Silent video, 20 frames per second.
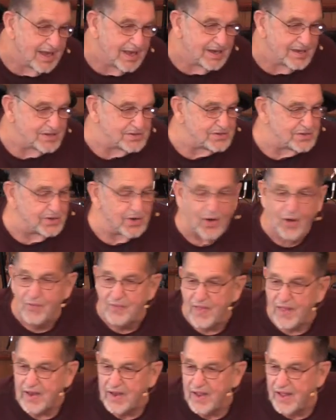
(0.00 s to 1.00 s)
did you know
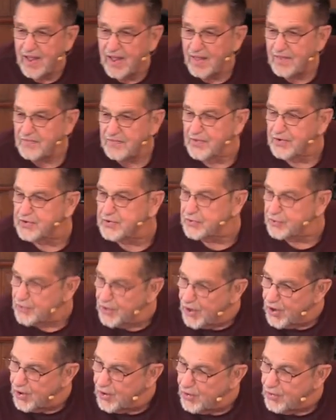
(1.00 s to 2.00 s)
that the
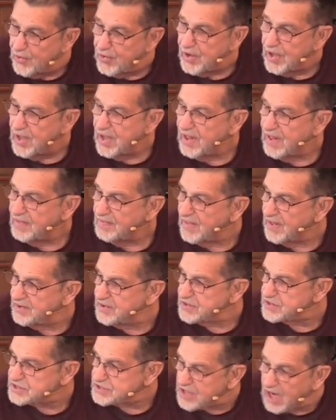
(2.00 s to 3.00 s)
crew that
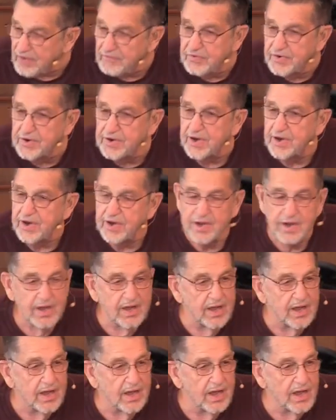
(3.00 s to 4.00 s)
discovered
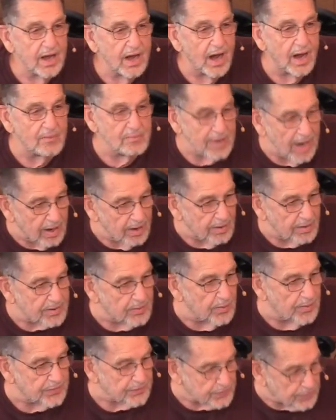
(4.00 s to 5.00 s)
America
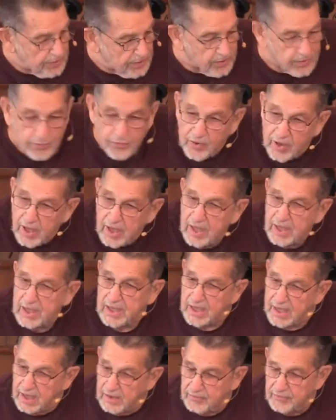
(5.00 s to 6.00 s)
was
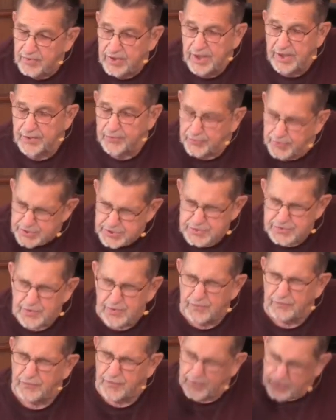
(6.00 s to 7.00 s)

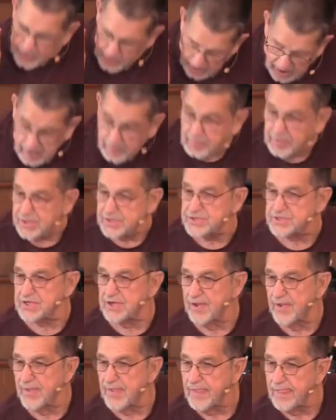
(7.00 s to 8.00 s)
Christopher Columbus
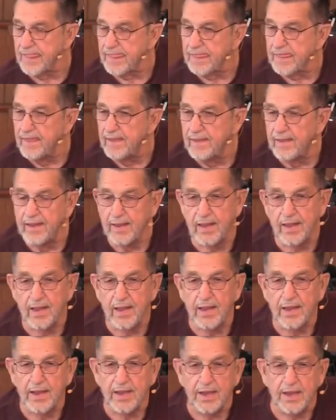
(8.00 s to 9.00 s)

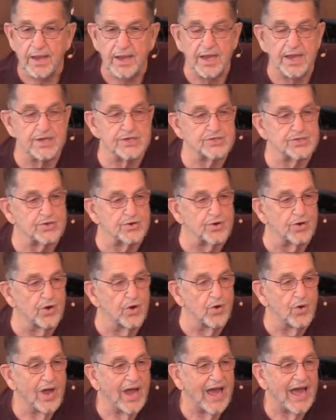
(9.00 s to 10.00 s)
and his
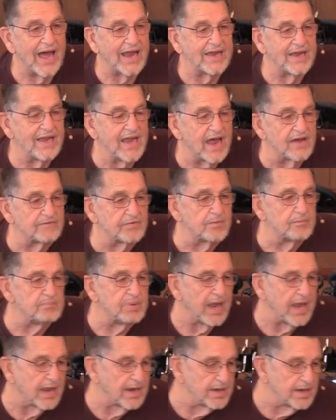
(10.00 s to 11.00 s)
crew had never
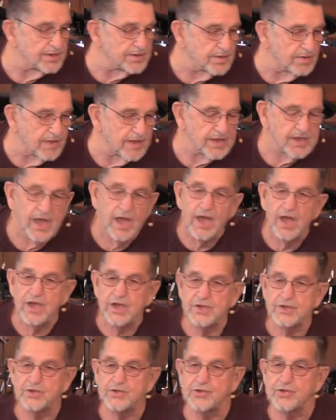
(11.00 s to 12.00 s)
been until they
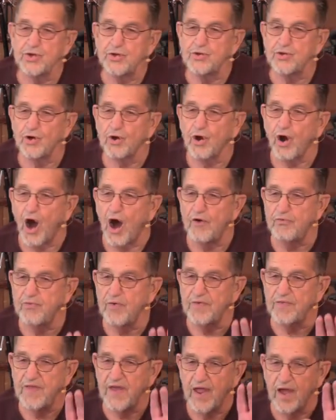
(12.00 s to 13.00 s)
took off
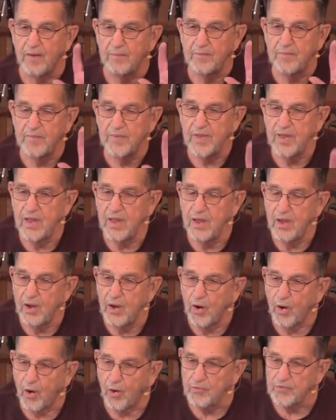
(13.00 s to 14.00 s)
with him
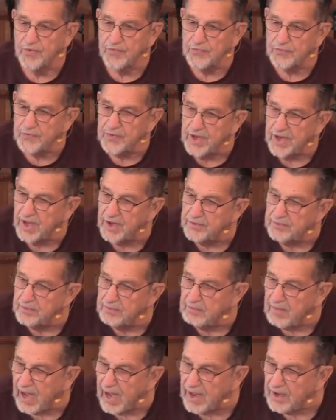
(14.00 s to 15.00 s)
over 300
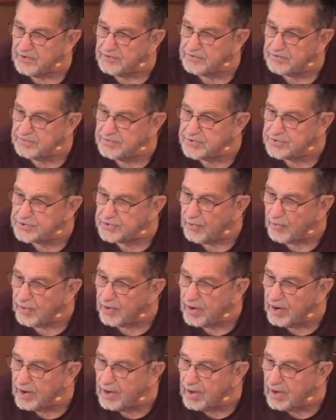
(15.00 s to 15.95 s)
miles from the shore.